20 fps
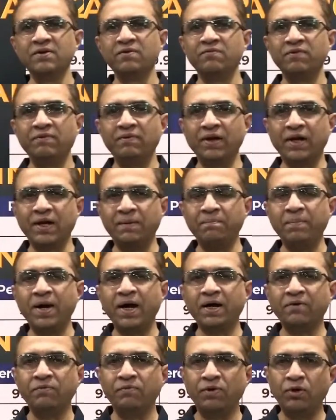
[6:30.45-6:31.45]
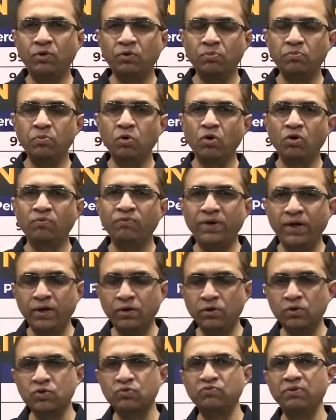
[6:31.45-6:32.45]
We will come back, we will do more
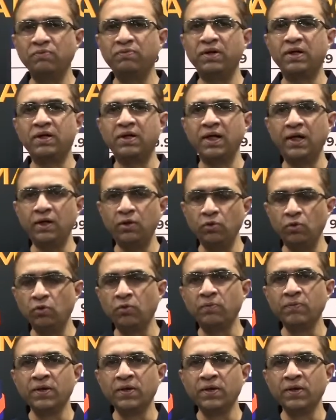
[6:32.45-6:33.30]
videos, we will tell you